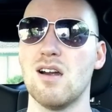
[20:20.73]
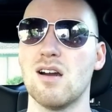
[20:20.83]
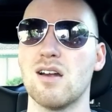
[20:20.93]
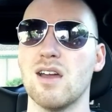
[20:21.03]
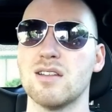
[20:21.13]

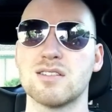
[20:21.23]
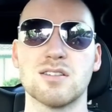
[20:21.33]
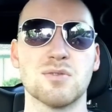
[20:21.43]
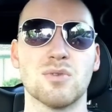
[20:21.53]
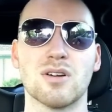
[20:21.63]
okay, this
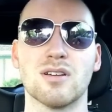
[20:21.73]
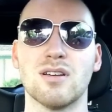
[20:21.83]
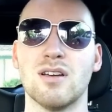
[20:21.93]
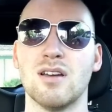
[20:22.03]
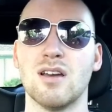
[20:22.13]
doesn't work.
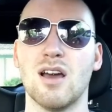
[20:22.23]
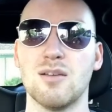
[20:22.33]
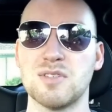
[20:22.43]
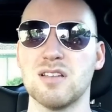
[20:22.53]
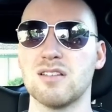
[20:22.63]

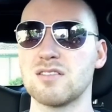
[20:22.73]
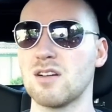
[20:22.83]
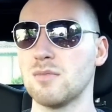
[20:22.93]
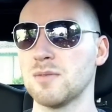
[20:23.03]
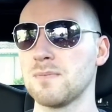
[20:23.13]
I'm selling this
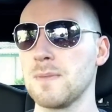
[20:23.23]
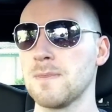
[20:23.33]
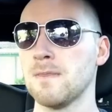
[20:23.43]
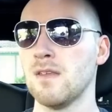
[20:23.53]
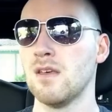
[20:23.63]
army.
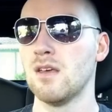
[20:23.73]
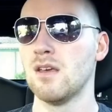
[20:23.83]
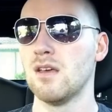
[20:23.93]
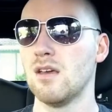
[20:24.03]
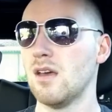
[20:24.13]

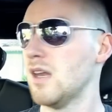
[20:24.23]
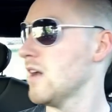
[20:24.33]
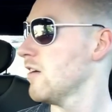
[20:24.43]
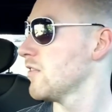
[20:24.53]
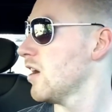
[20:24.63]
And
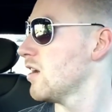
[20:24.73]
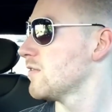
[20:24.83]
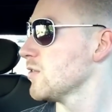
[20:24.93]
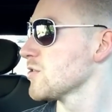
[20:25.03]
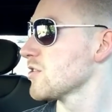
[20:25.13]
now I've
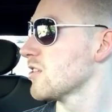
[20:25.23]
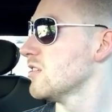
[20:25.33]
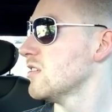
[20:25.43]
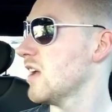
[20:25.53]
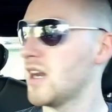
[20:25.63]
gone full
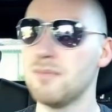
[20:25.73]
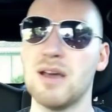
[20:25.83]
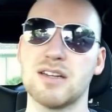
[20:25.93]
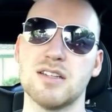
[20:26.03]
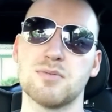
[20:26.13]
circle, and I'm
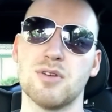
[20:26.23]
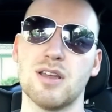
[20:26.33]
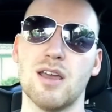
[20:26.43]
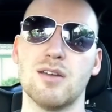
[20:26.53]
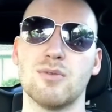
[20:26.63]
back to this point
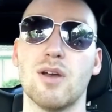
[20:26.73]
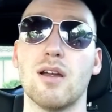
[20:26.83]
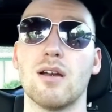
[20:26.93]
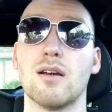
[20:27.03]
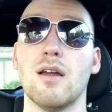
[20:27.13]
again
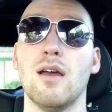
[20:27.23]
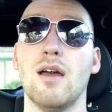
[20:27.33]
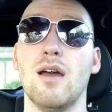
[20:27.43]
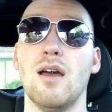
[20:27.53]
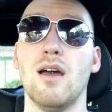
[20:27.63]
where
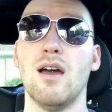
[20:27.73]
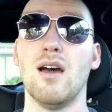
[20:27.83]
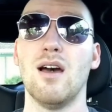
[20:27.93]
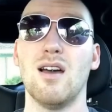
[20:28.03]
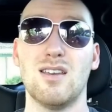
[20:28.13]

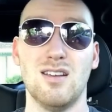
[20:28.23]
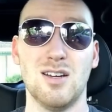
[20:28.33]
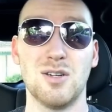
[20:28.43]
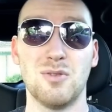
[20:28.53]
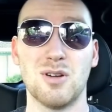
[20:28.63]
I
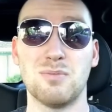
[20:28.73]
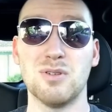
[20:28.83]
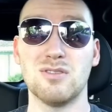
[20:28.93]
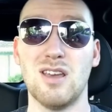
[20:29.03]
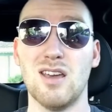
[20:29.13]
kind of want to
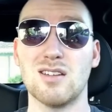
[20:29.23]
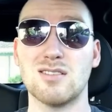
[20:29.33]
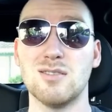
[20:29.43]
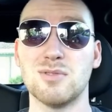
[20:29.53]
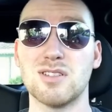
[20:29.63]
build Chaos
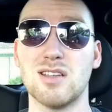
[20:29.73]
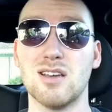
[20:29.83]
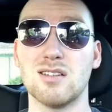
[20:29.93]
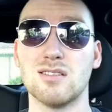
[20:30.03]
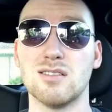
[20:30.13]
Demons
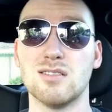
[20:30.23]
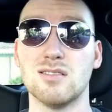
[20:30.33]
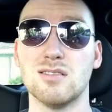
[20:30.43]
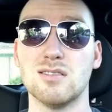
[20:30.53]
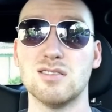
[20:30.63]
again.
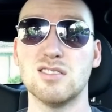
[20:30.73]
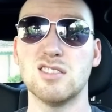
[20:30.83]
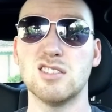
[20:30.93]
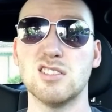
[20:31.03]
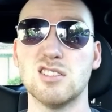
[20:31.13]

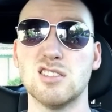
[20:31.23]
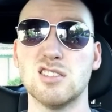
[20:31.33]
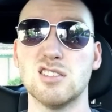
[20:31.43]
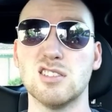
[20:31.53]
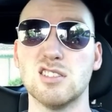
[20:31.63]

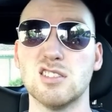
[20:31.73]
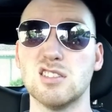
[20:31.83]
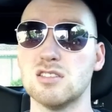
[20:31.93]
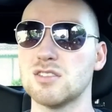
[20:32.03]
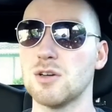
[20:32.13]
Ugh.
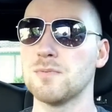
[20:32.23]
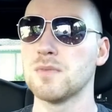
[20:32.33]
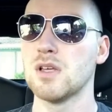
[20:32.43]
So